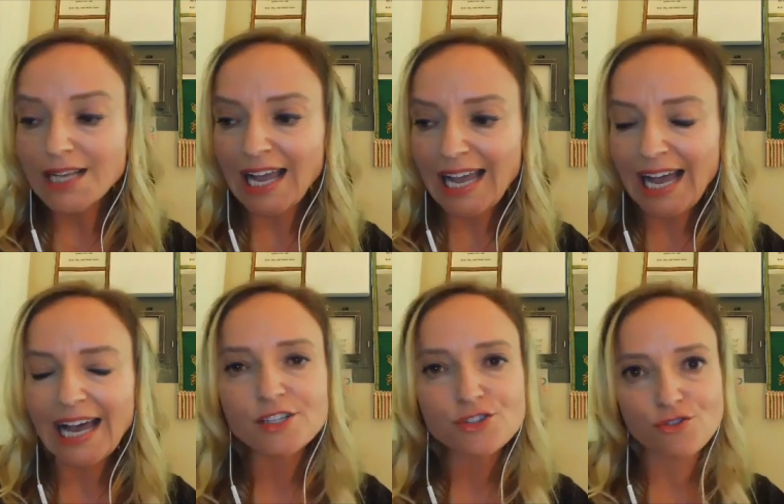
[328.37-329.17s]

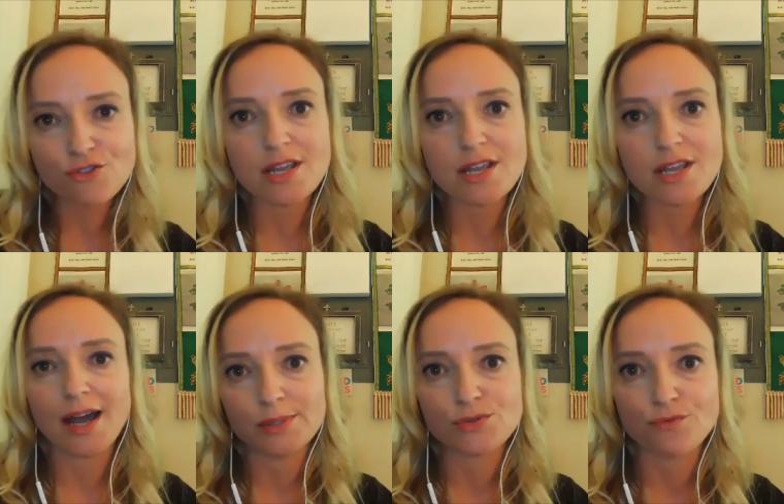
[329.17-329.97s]
I
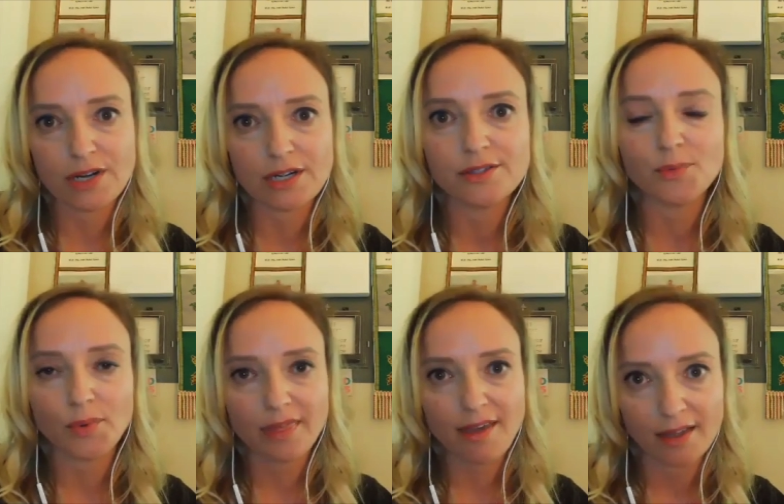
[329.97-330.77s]
was riddled
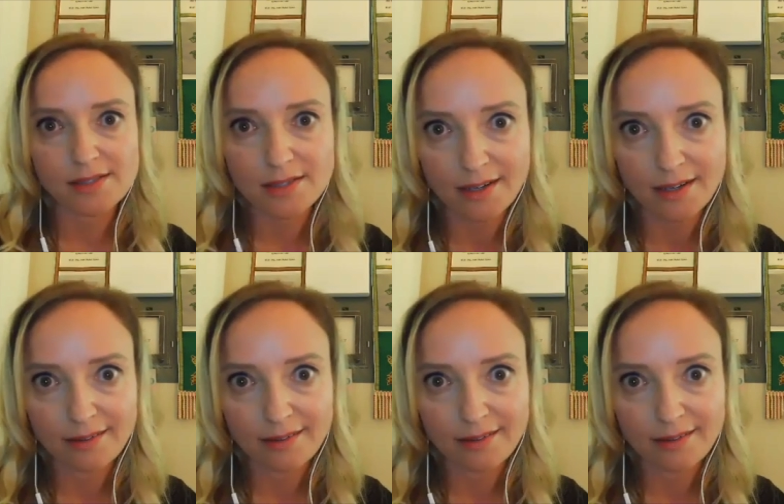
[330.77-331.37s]
with cancer.